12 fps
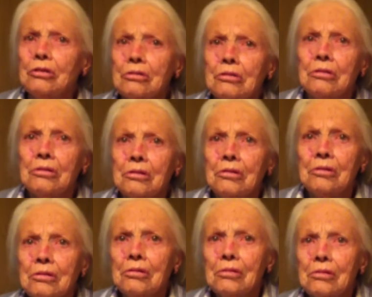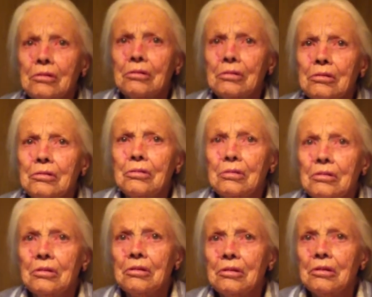wasn't then. No.
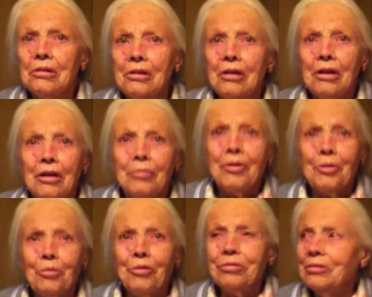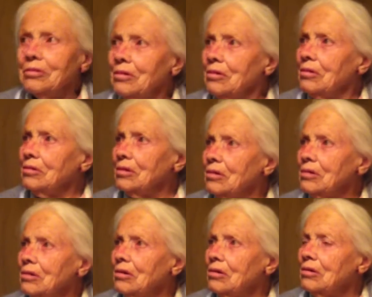But that was my
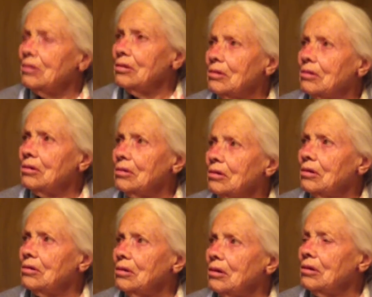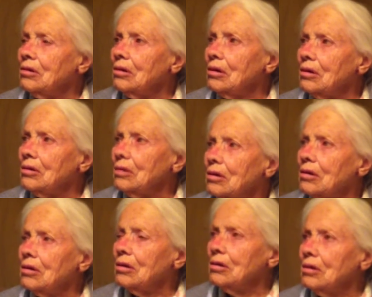fault because I was
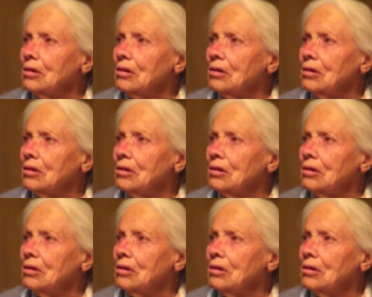fascinated.